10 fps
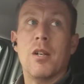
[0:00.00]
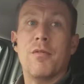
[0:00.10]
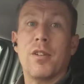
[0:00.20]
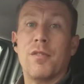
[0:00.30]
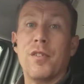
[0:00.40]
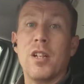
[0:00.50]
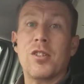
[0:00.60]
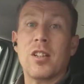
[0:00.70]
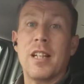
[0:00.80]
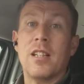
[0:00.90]
For the
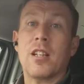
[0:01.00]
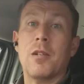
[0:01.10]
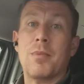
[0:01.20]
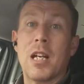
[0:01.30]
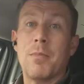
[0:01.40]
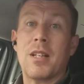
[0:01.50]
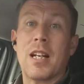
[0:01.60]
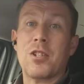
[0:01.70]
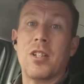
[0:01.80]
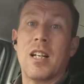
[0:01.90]
first clean, they can pay me
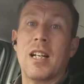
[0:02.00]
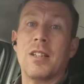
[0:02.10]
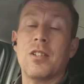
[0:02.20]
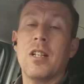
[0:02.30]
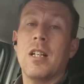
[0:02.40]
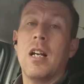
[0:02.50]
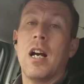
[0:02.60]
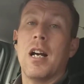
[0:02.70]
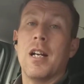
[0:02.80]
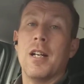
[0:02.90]
cash in hand,
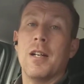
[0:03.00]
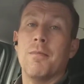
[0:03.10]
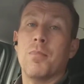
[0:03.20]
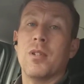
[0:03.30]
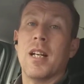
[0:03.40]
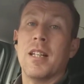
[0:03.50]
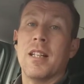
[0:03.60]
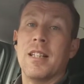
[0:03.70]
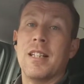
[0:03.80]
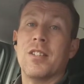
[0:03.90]
but then
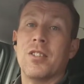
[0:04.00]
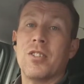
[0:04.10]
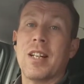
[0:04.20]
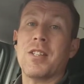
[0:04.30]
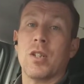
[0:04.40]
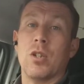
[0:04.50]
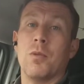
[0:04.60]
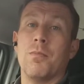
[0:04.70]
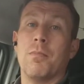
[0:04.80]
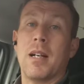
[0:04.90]
they need to set it up
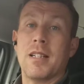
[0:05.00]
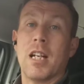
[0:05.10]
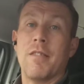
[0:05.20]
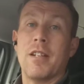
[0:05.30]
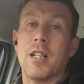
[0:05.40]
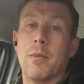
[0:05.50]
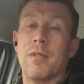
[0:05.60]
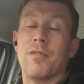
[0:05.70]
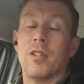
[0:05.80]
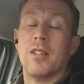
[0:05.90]
by direct
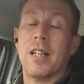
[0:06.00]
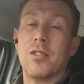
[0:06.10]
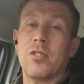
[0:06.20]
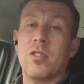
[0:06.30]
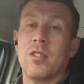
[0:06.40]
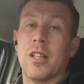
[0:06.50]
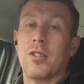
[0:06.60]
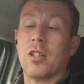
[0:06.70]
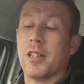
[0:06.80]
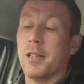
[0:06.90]
debit for the
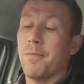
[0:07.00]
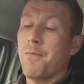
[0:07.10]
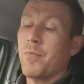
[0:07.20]
next clean.